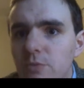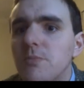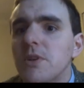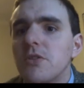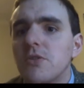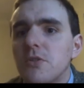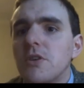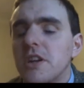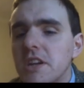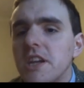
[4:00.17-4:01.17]
would be a good
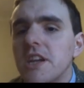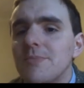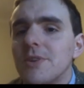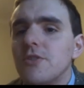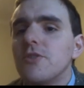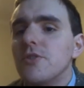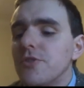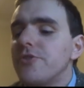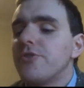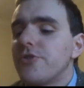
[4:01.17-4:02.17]
idea
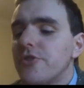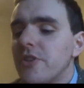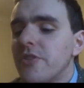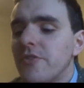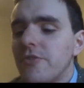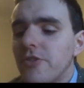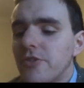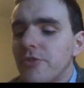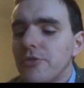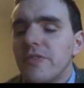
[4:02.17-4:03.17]
because of the
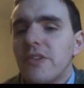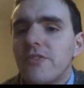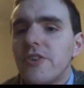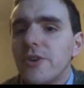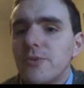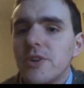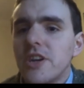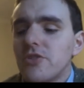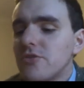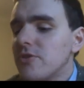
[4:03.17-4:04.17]
sort of infernal
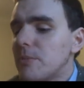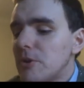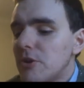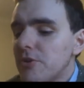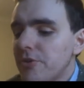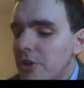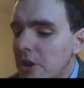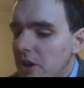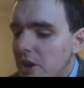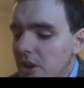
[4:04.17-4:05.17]
nature of the plot.
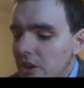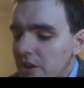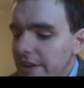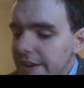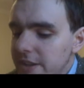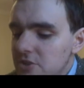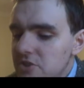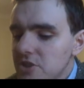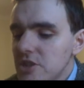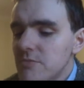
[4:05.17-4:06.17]
It
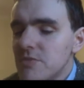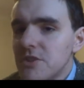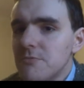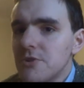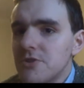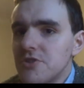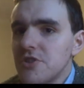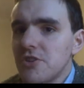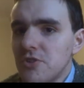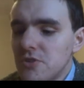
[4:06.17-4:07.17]
seems it wasn't
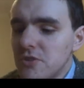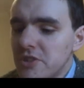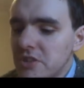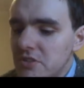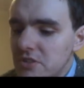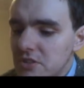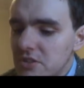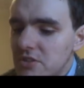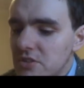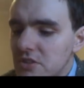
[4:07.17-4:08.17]
such a good idea in
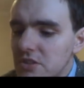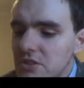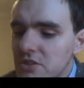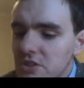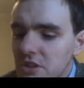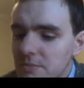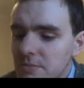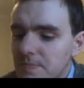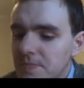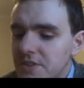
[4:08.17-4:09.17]
hindsight. Some